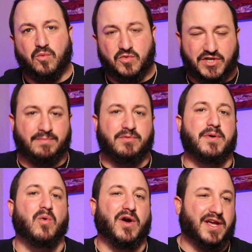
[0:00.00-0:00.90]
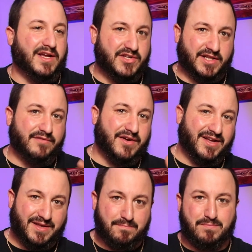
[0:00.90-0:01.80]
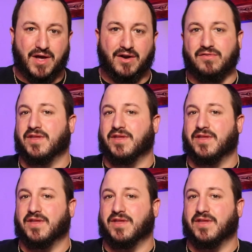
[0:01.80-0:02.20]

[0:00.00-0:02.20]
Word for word: seem to be working significantly better